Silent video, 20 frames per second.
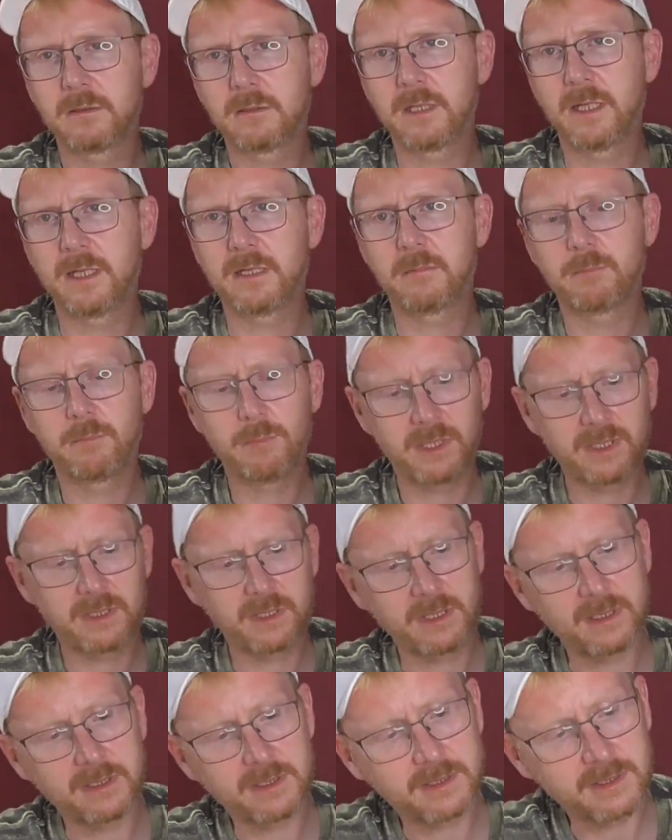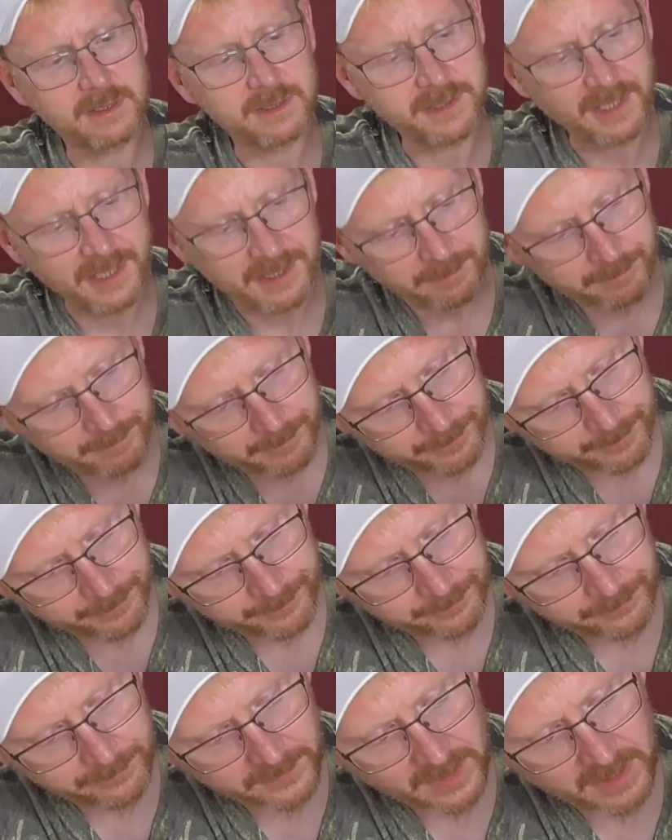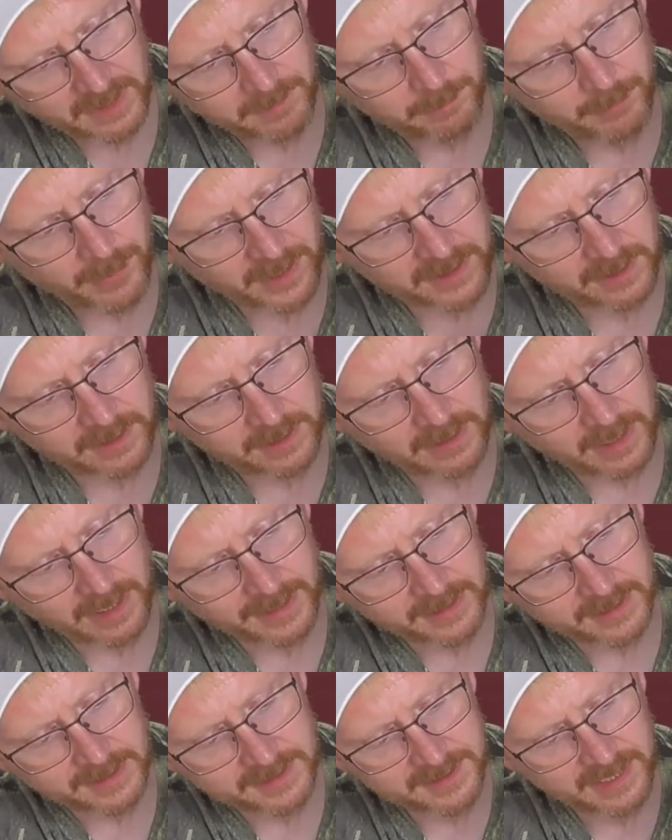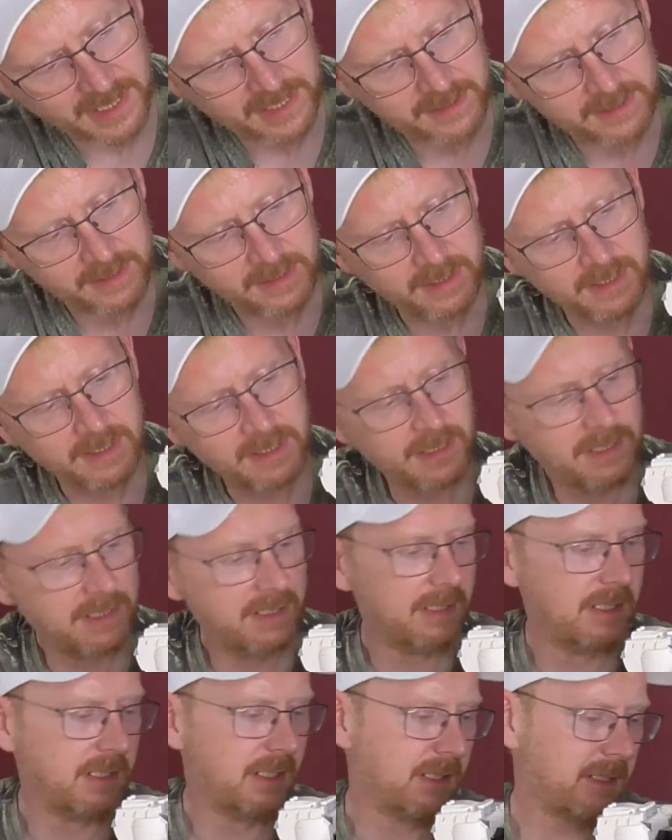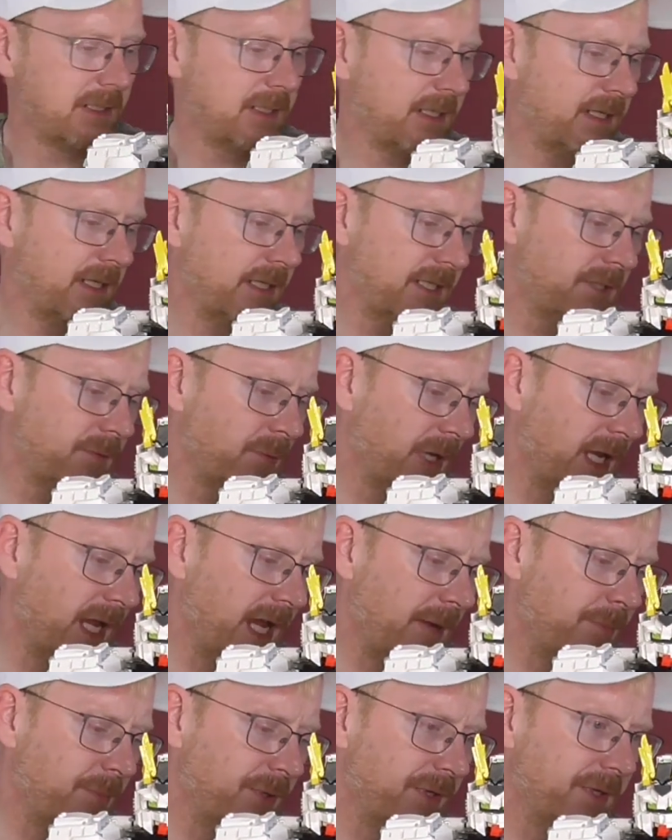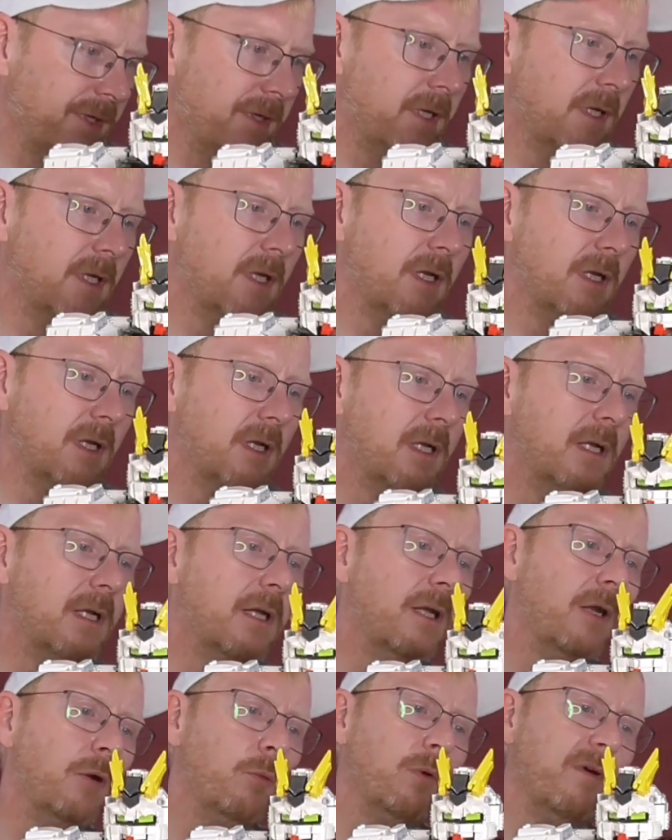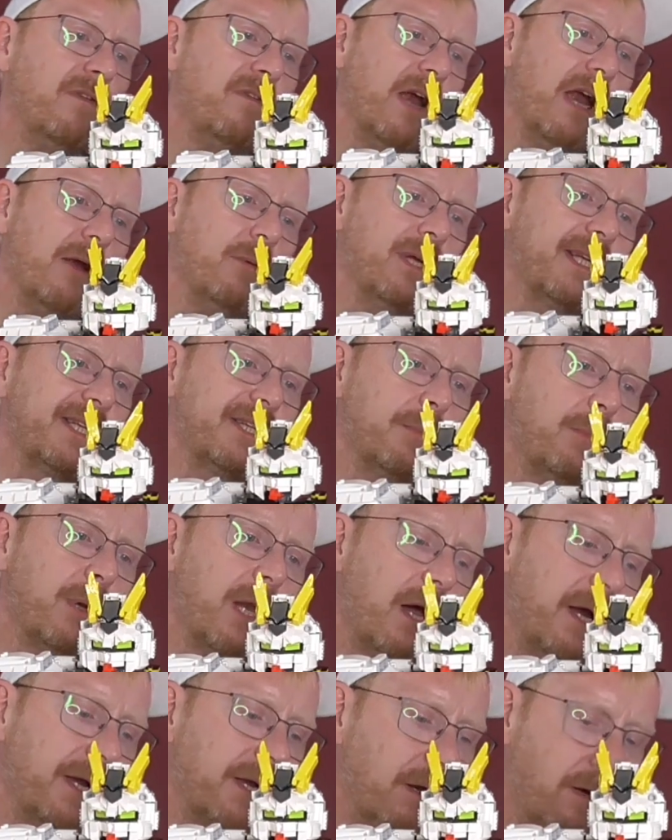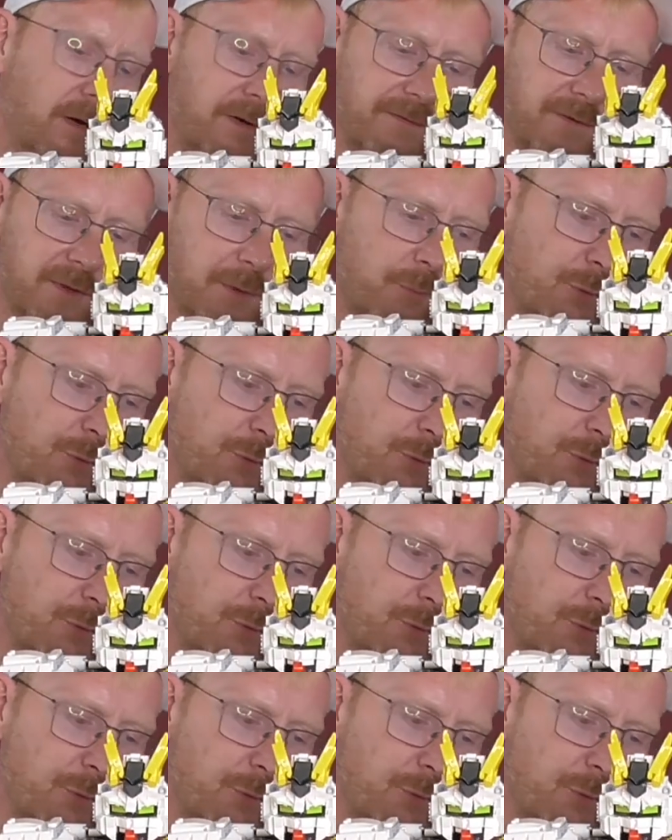Yeah, but it's the same. But like I said, this will happen with every supplier of the